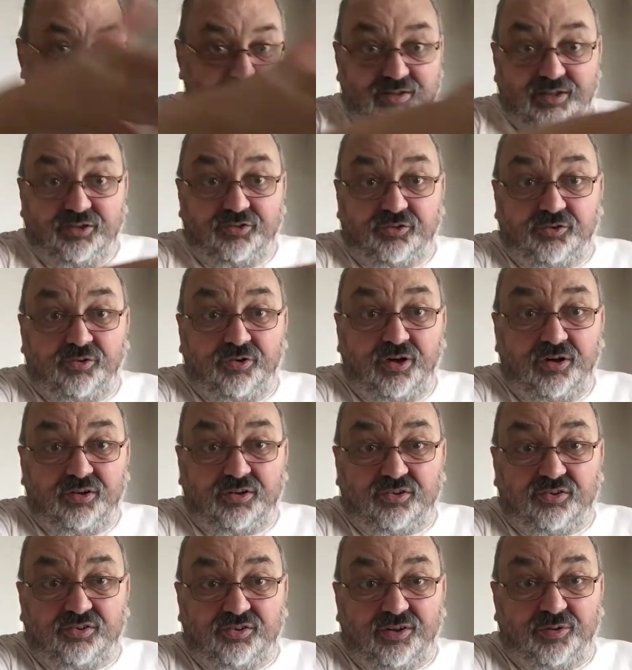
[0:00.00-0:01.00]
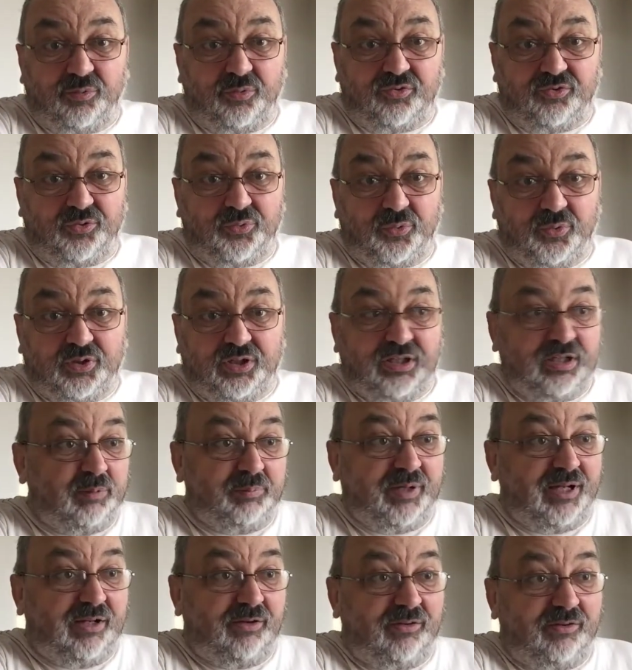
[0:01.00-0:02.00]
these drugs I was talking
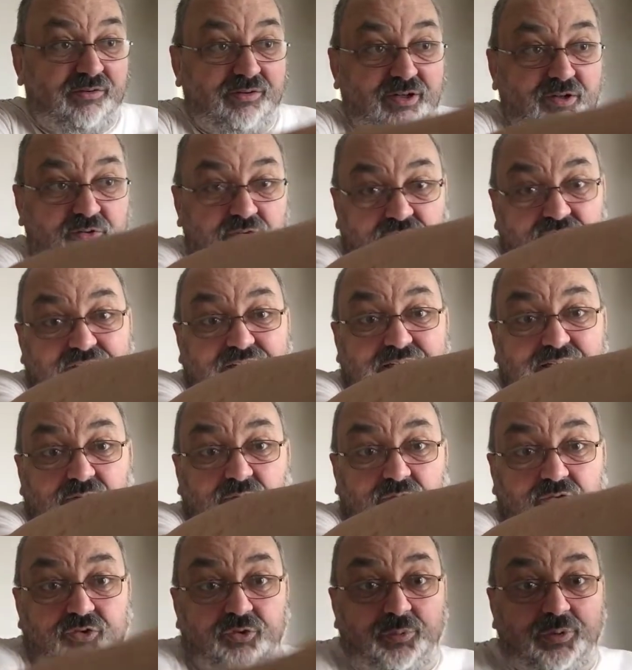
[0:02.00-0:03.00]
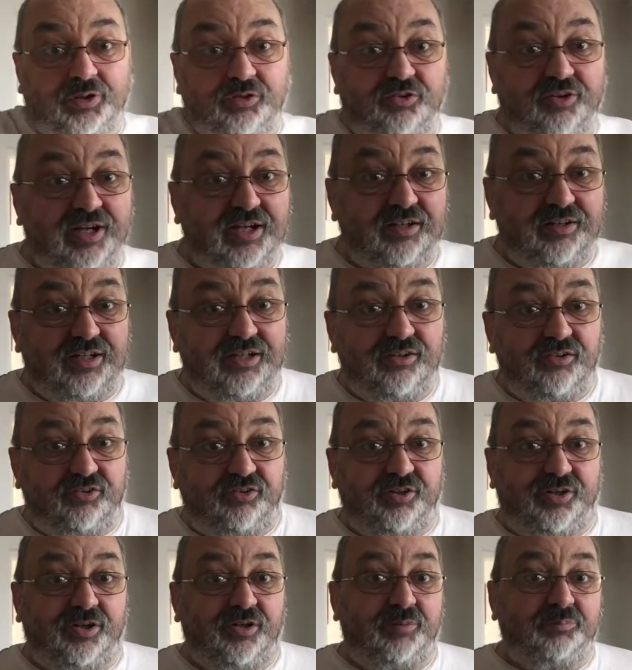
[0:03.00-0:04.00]
about and those needles to inject
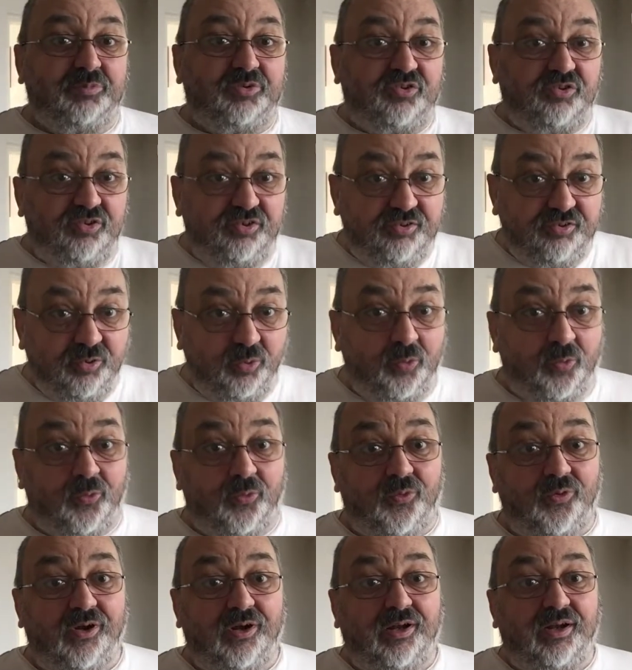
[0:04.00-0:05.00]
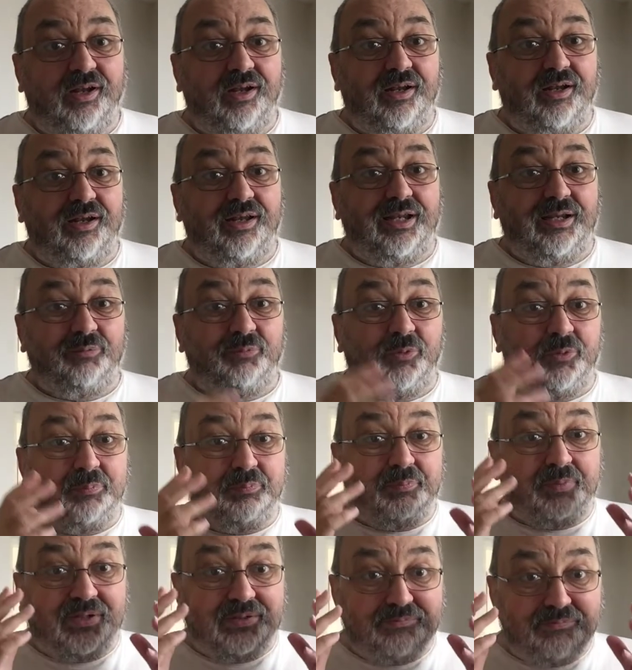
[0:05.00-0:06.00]
insulin. I'm sure it
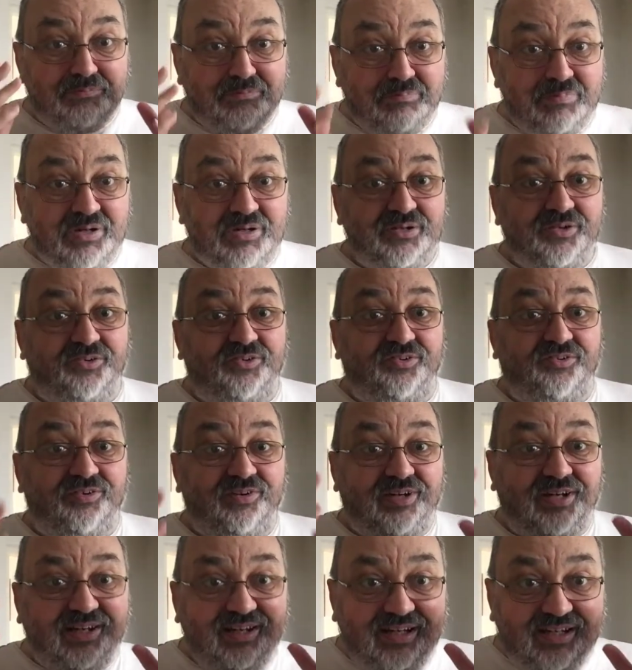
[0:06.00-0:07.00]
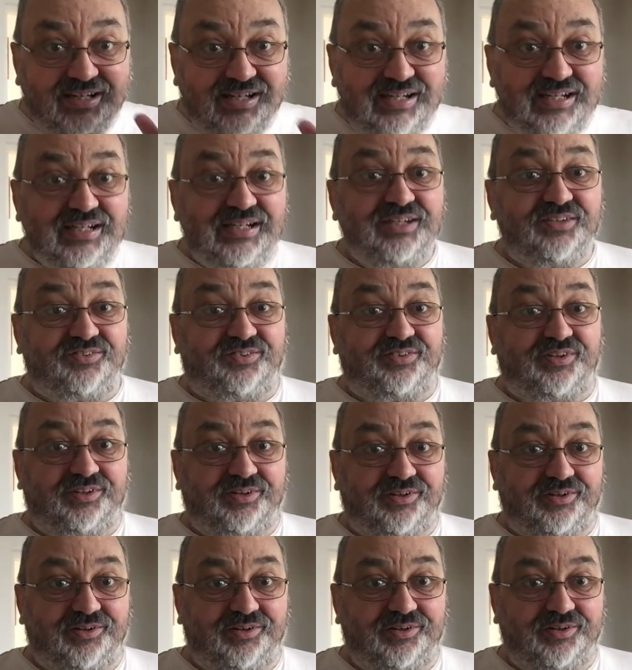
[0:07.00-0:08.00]
would be much
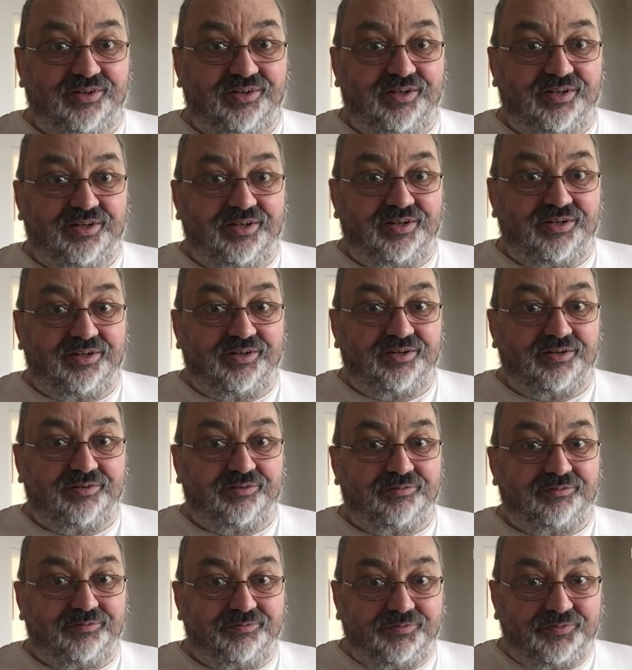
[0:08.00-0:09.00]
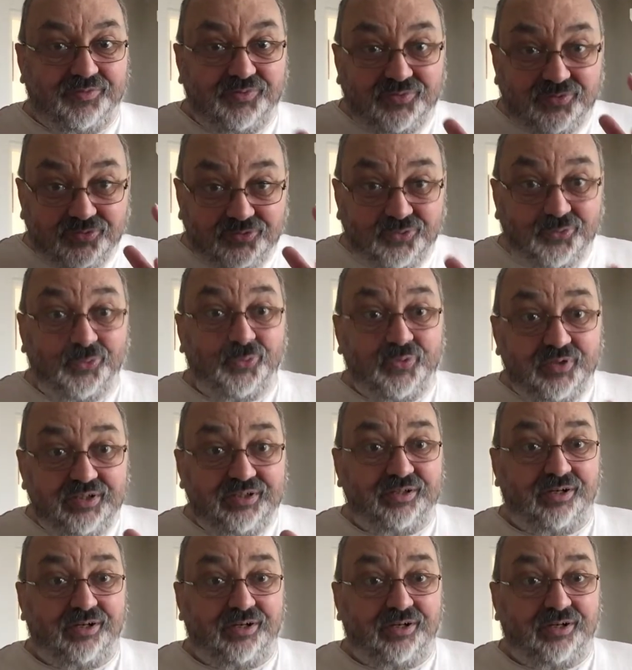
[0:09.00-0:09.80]
easier for the Tory